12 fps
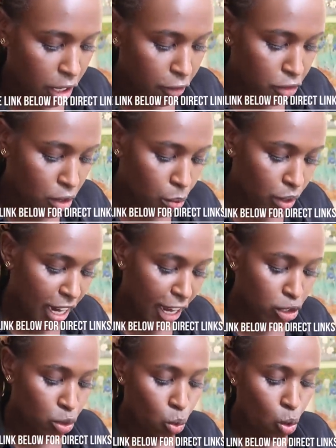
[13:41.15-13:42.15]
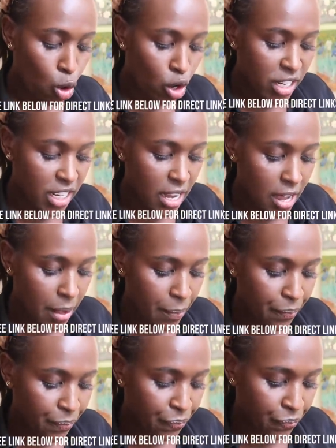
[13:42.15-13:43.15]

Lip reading: if you would like to order